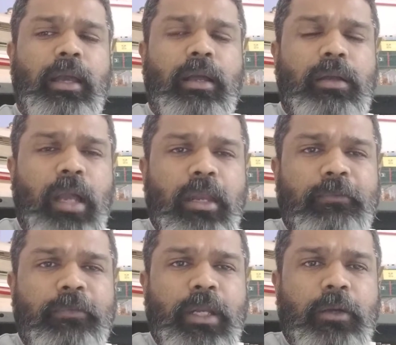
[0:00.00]
kind
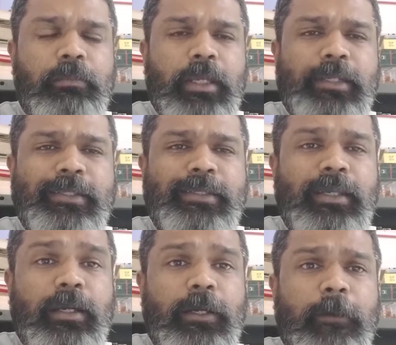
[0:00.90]
of, it's
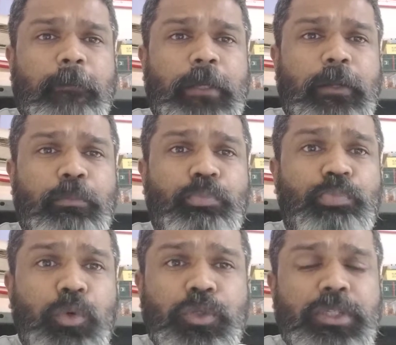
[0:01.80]

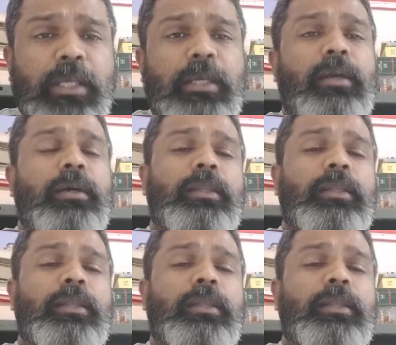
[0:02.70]
boosting